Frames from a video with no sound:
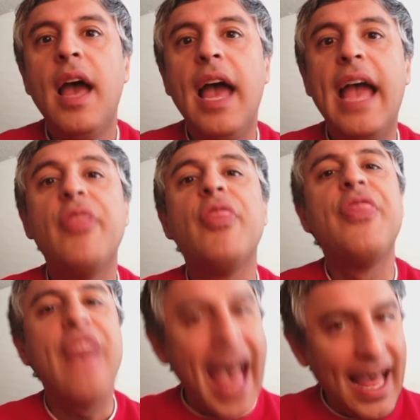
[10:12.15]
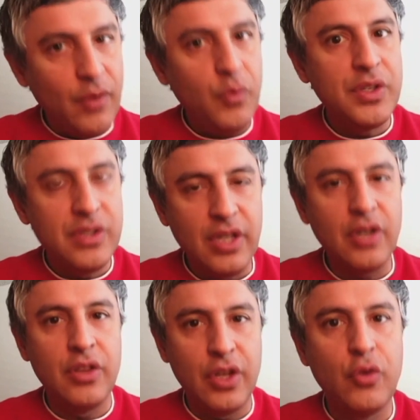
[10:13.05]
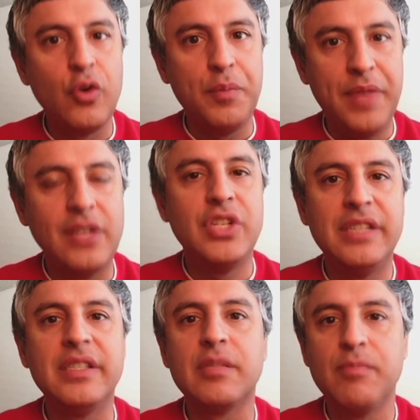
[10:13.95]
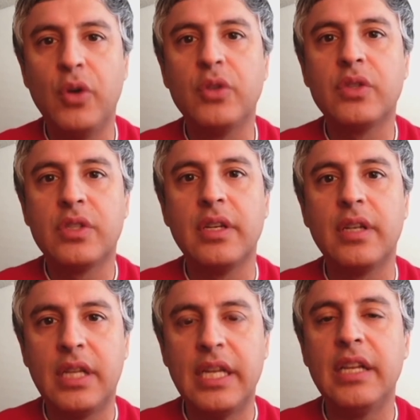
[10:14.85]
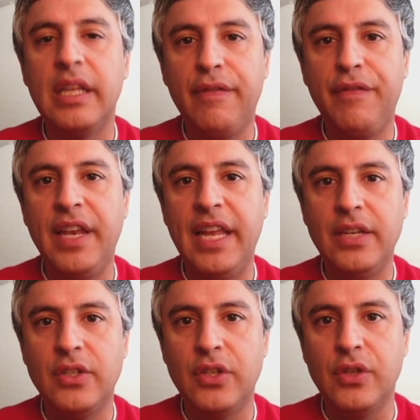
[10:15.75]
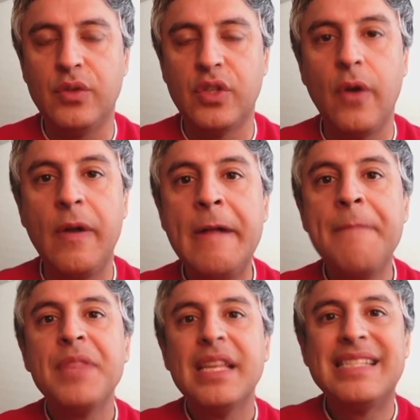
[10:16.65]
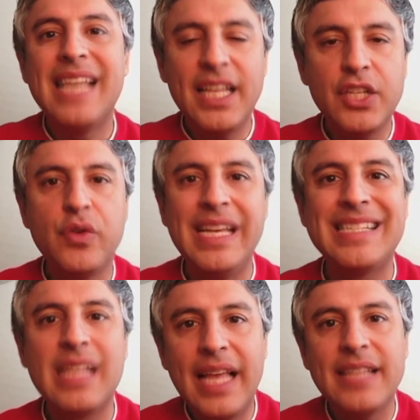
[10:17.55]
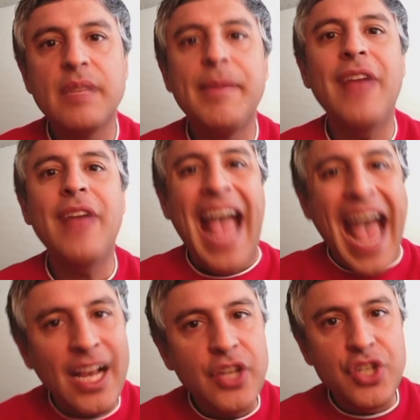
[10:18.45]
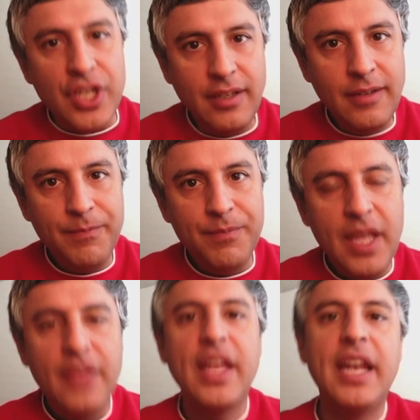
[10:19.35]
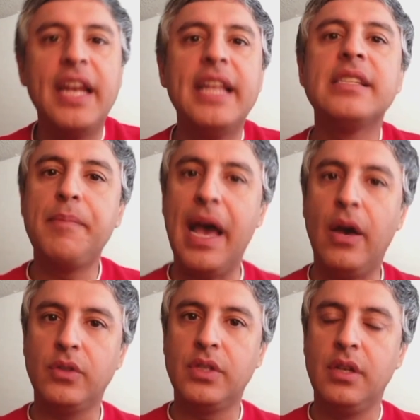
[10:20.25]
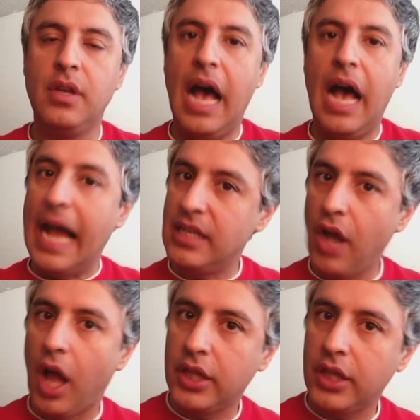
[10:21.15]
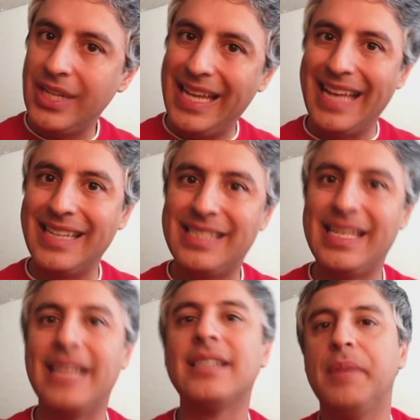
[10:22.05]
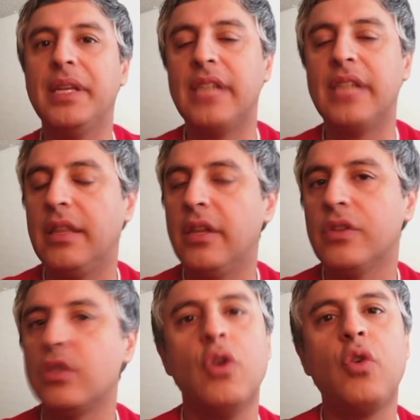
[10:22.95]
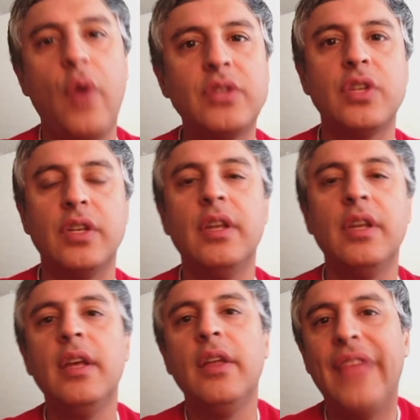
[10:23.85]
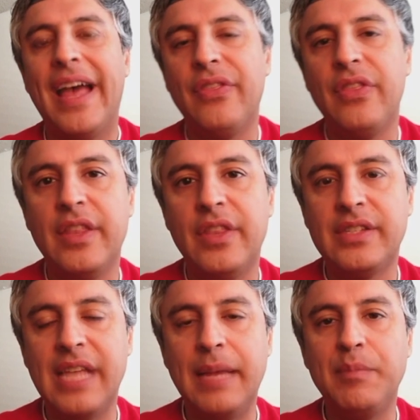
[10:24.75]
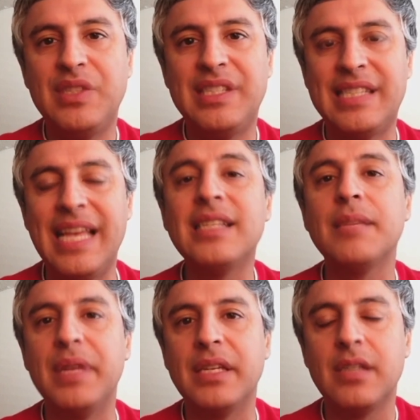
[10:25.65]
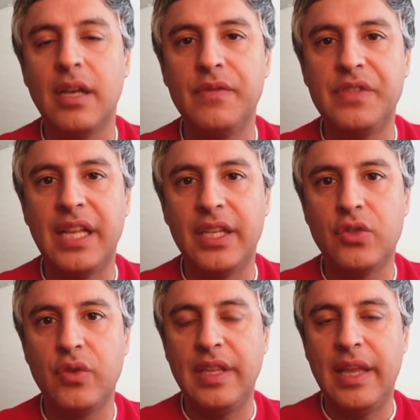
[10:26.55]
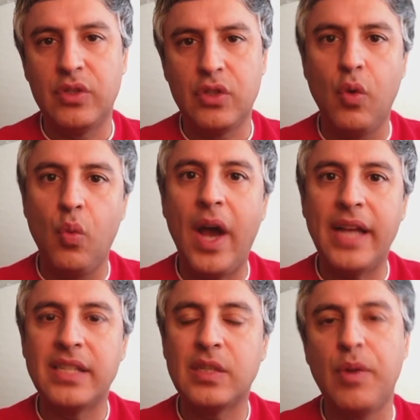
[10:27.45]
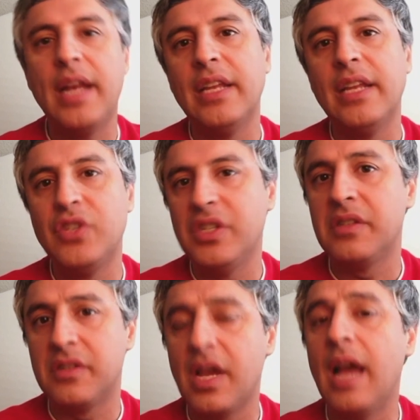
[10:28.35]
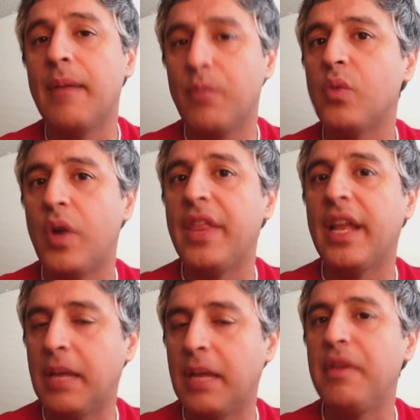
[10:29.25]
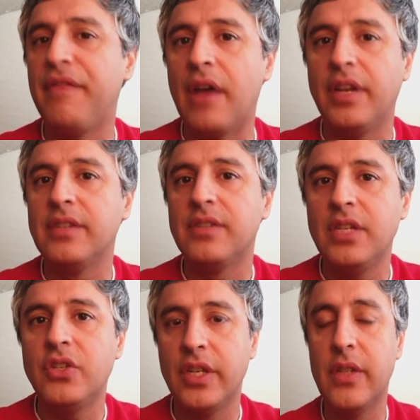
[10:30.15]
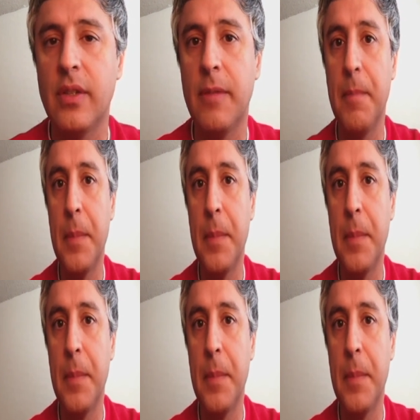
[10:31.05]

And that was the group that Jesus most clearly fit into. So zealotry is less about action than it is about ideology and sentiment. And there is no question that the same sentiment of zealotry that was so widespread in Jesus' time was one that can be found in his teachings.